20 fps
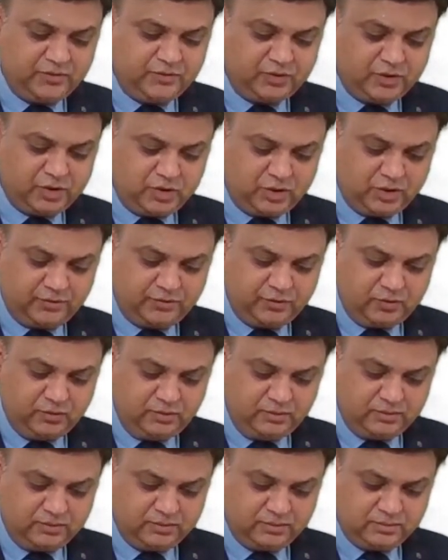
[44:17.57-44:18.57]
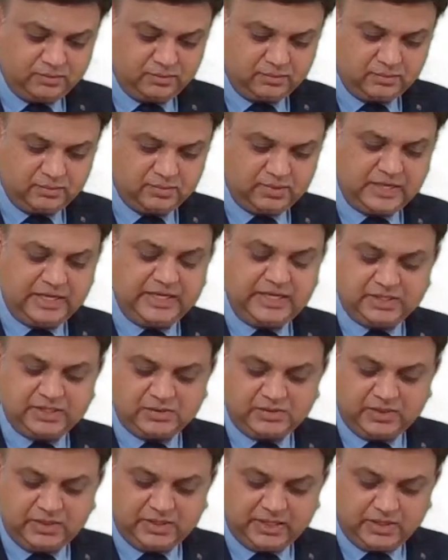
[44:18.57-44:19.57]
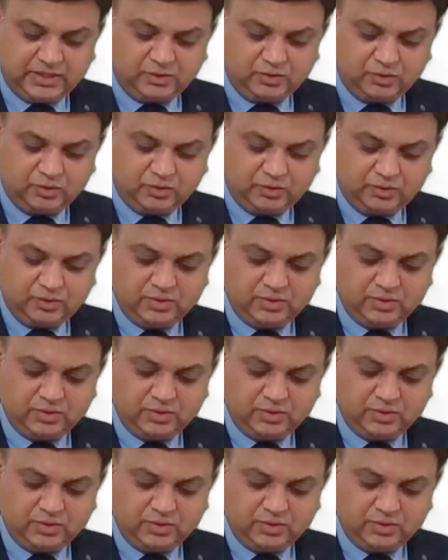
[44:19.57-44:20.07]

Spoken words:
for all of you. I explain that to you.